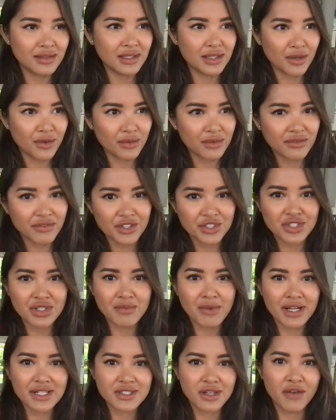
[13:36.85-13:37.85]

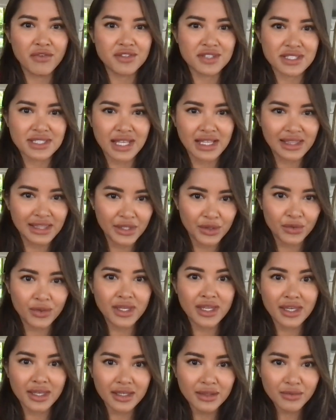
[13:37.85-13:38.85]
envisioning myself as this like little
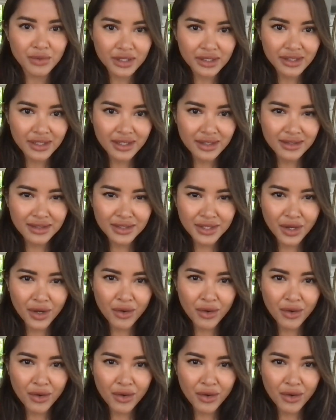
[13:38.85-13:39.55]
kid, really,